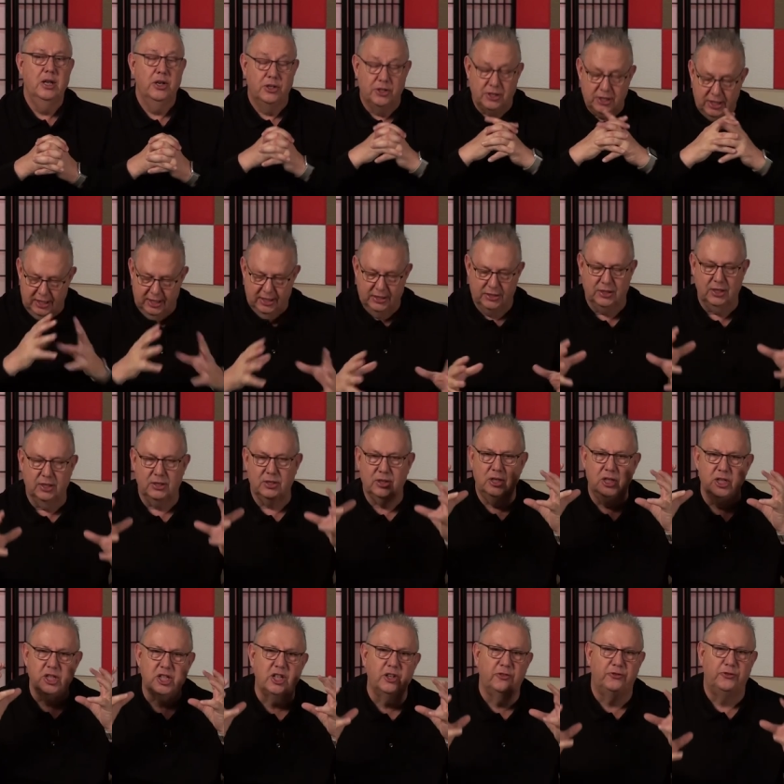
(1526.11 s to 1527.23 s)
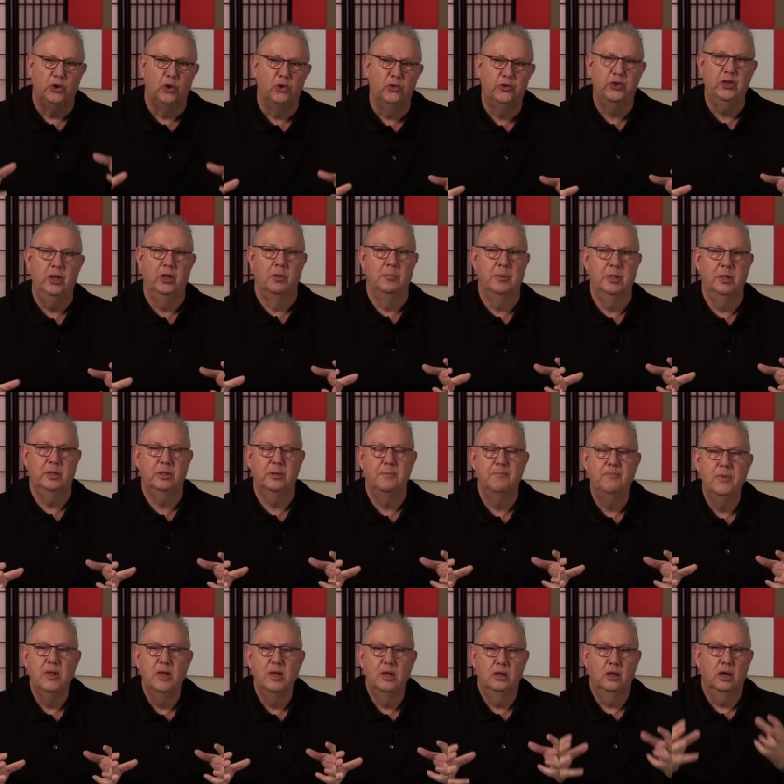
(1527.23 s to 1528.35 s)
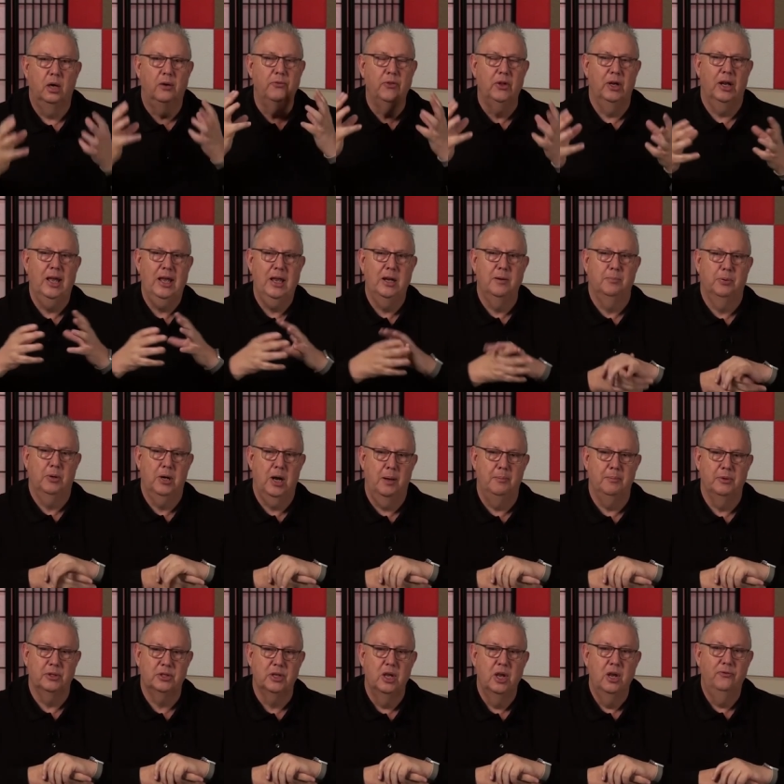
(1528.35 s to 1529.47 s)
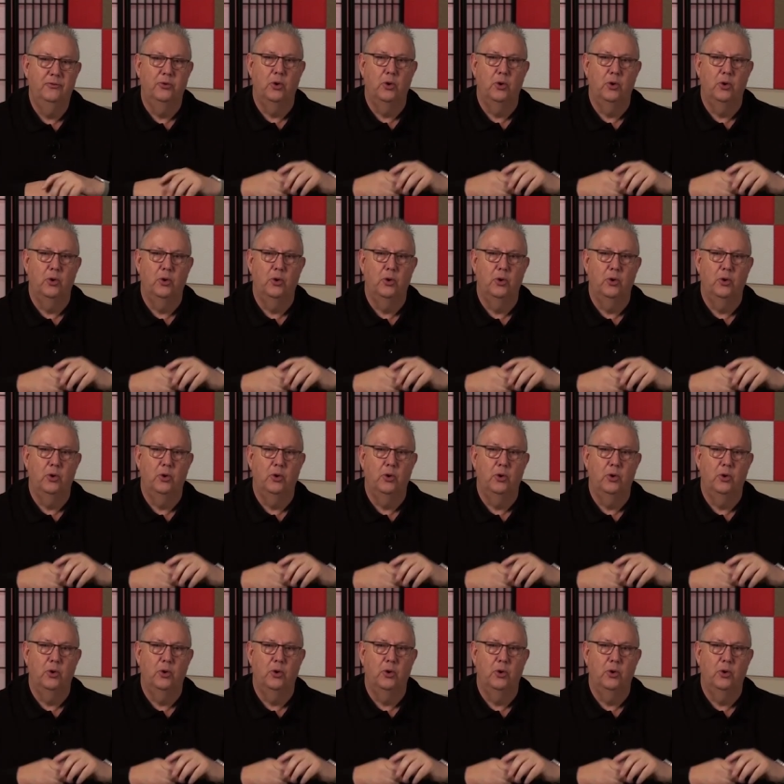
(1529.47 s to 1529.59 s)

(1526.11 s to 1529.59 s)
Jesus is the fulfillment of the land promise.